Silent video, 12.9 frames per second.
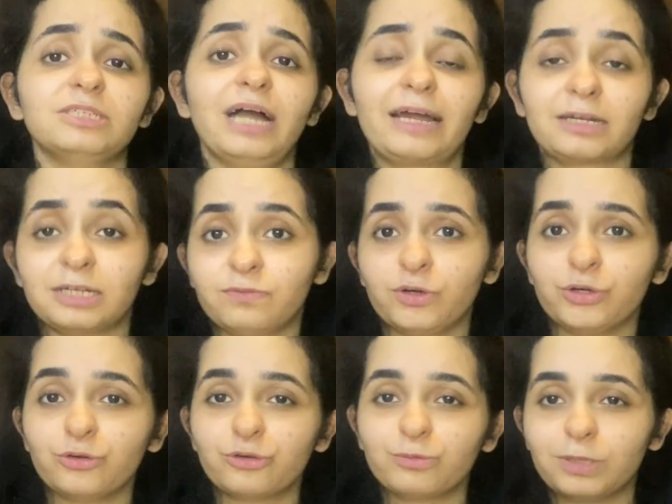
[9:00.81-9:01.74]
active on
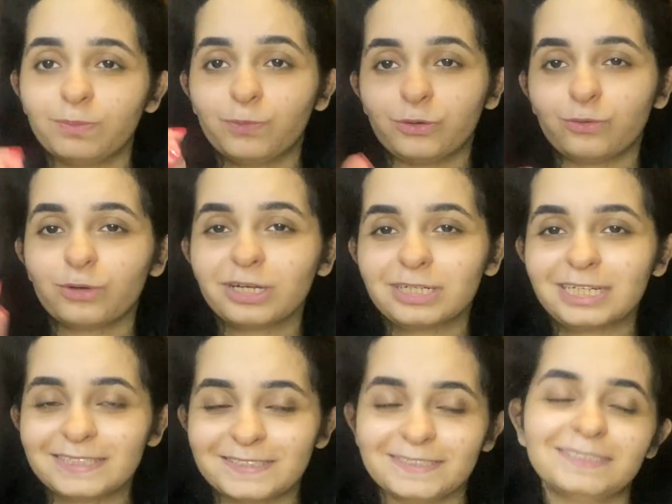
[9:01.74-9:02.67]
YouTube. They put only
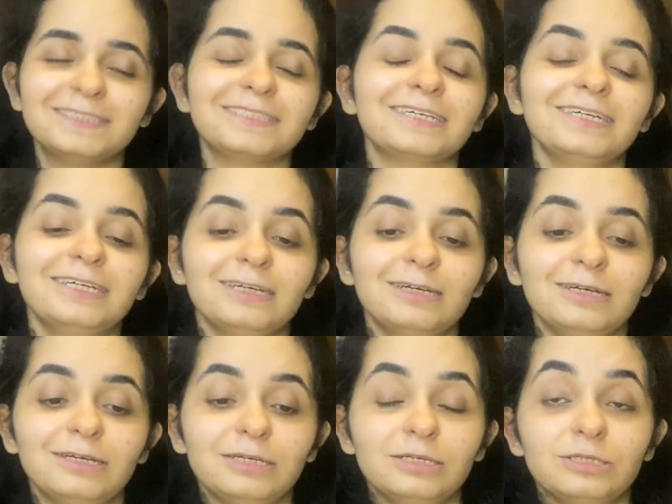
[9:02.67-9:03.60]
teasers.
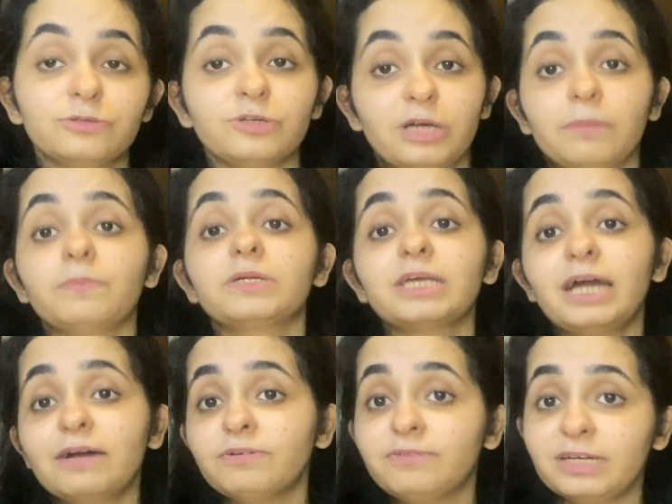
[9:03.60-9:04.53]
So yeah, but they
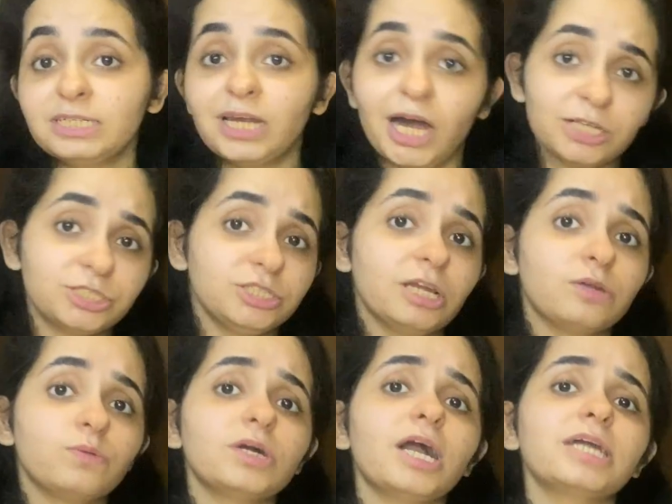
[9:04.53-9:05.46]
have a very large
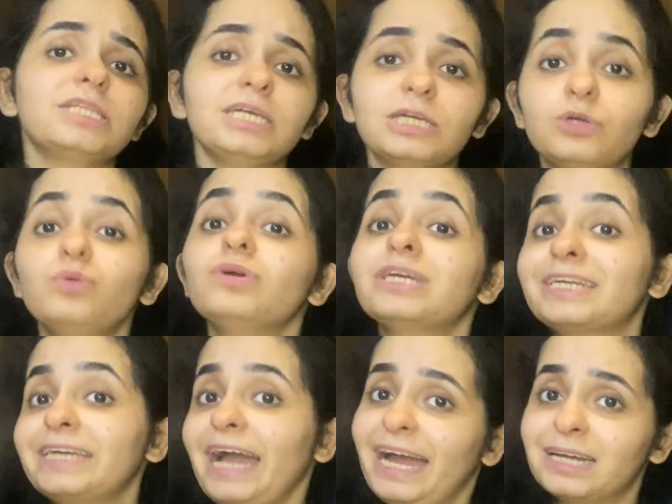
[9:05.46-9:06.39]
network. I think you
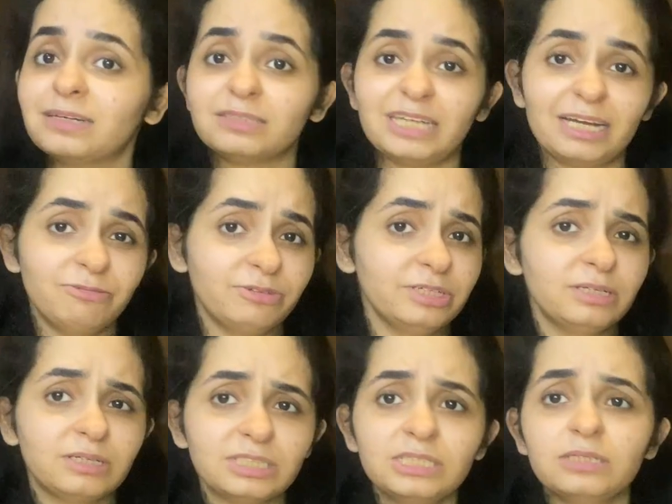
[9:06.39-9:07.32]
can try
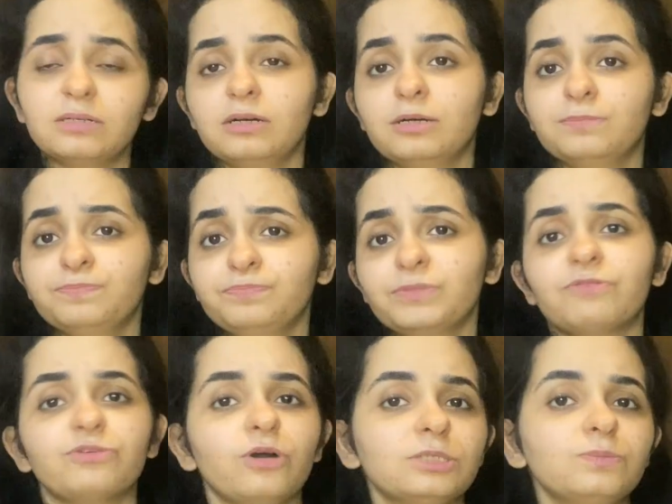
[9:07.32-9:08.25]
FinTree.
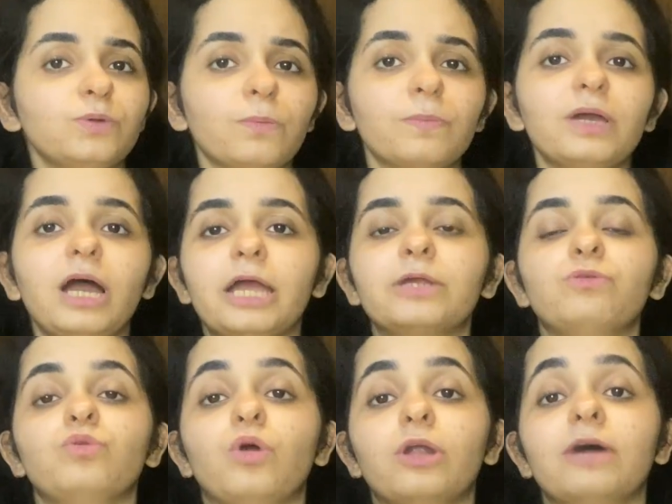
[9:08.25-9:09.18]
If you're in Bombay, I
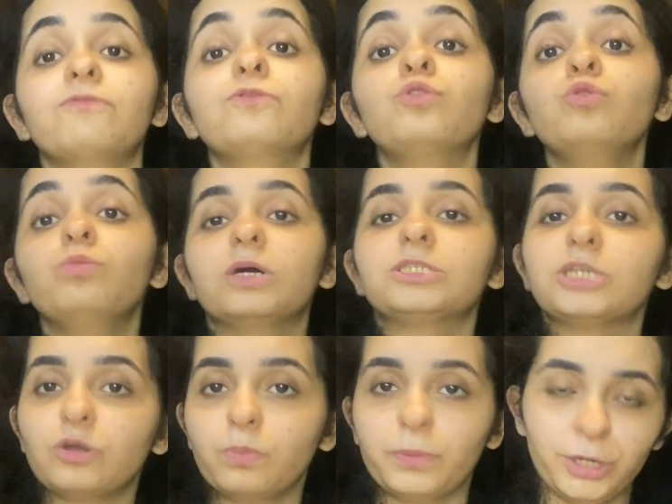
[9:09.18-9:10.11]
do not have too much
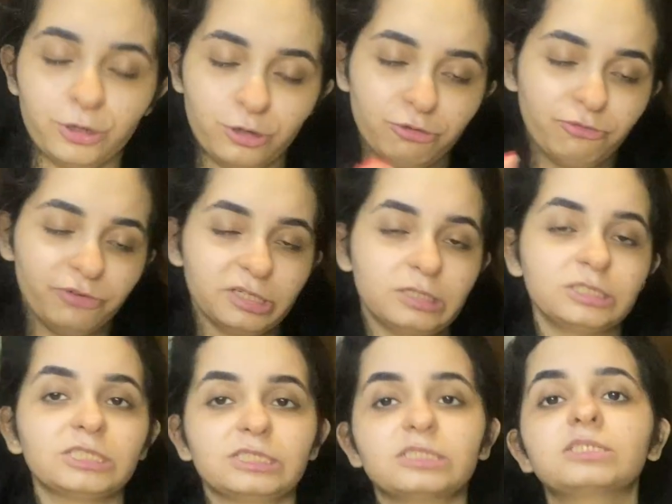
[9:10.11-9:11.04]
an opinion on FinTree
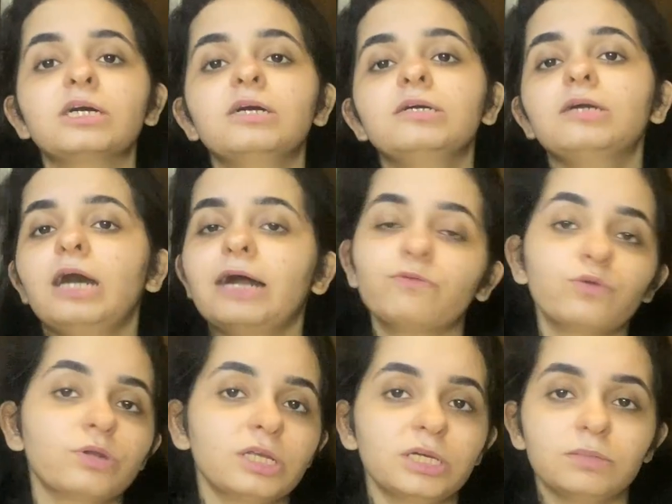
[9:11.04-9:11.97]
because I've
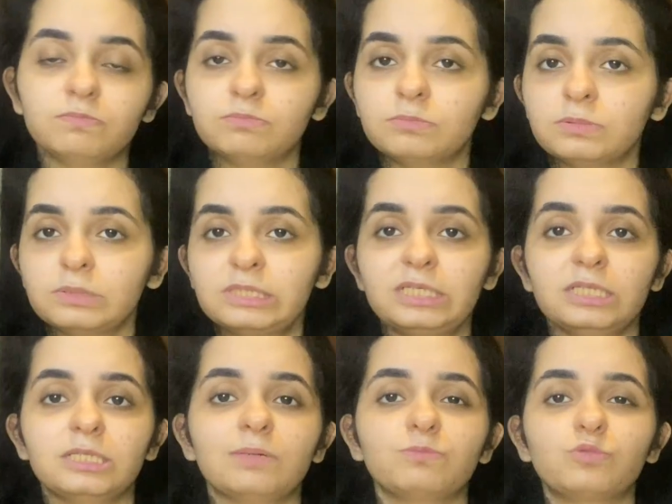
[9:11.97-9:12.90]
only
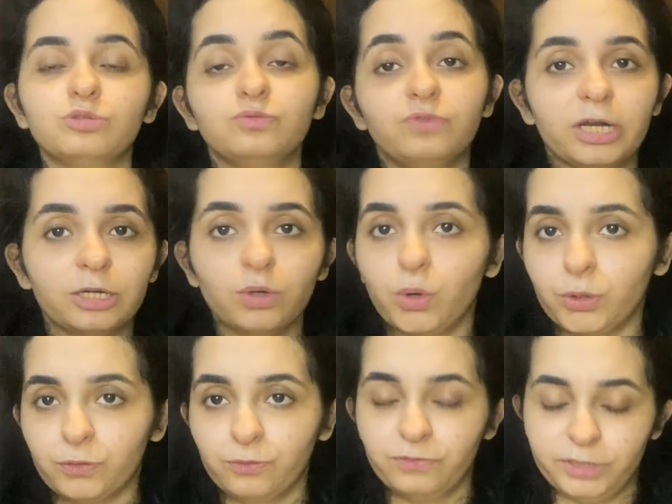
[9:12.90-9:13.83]
seen them through 1 or
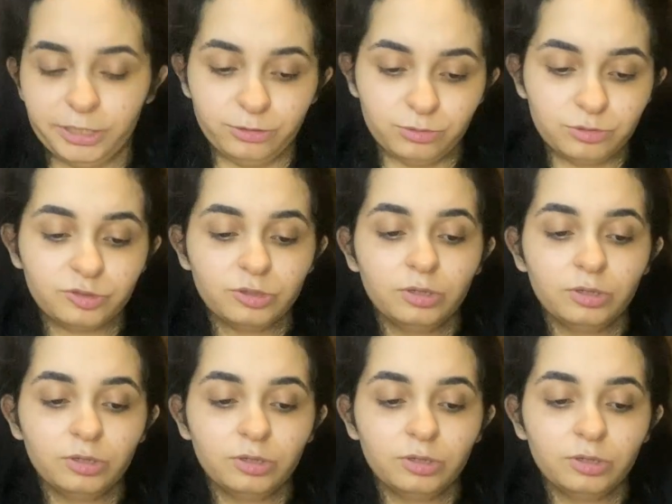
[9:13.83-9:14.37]
2 videos.